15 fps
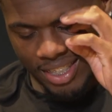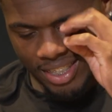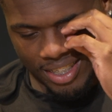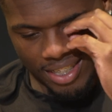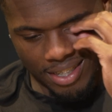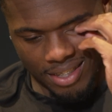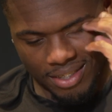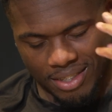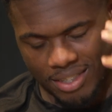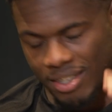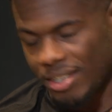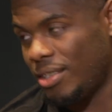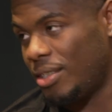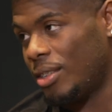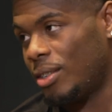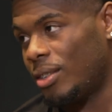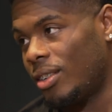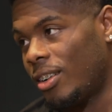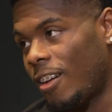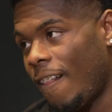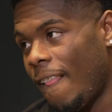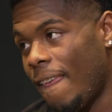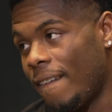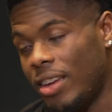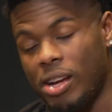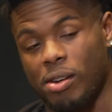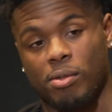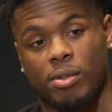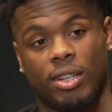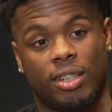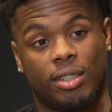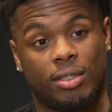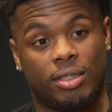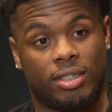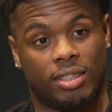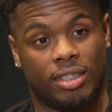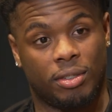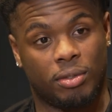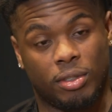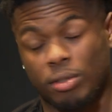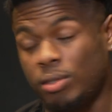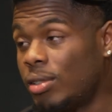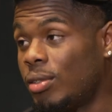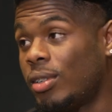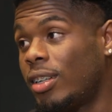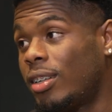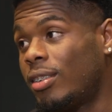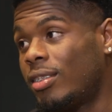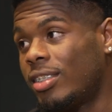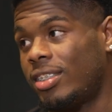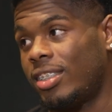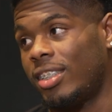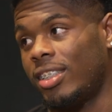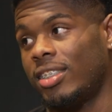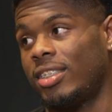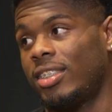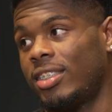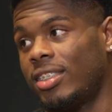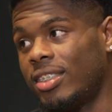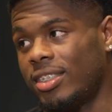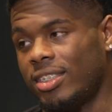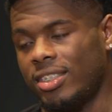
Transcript: So, you know, everyone else didn't do so good on the test.